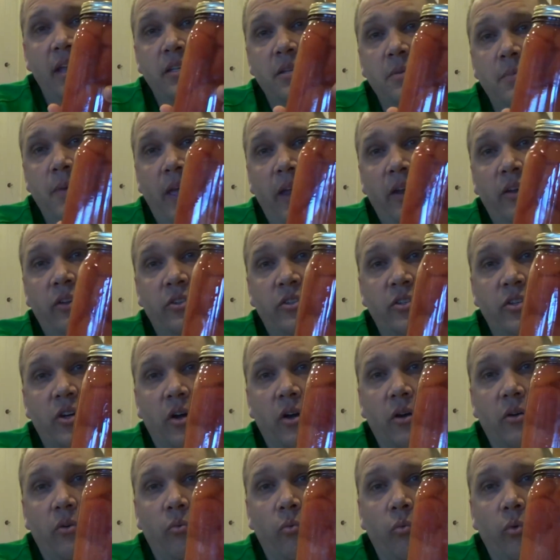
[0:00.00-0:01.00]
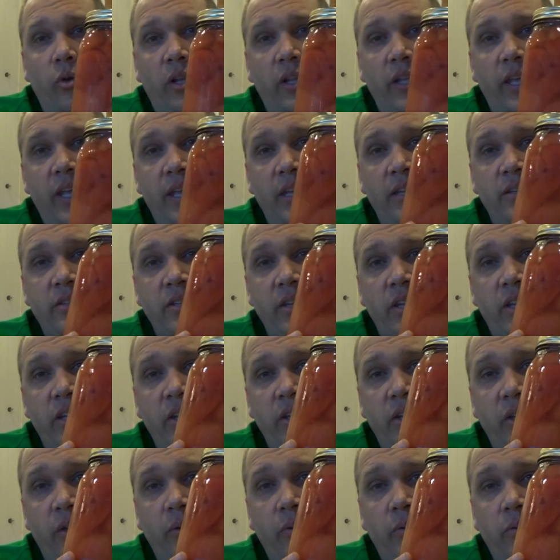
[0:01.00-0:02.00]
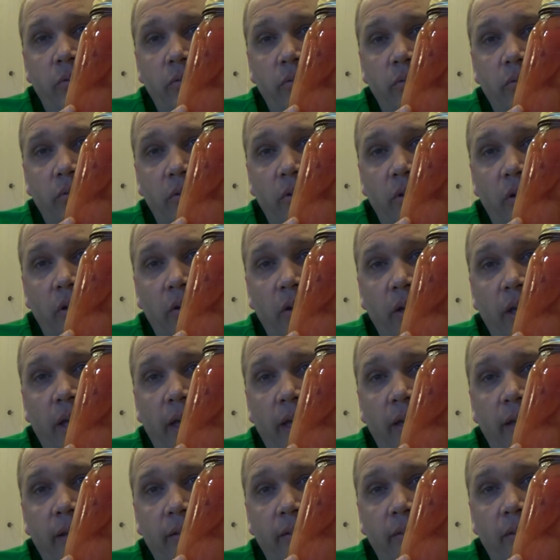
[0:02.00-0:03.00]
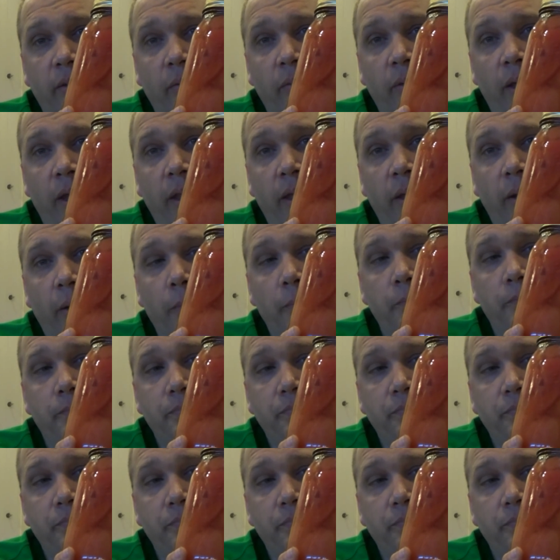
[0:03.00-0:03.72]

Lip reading: tomatoes are really easy to do, okay? They're right here.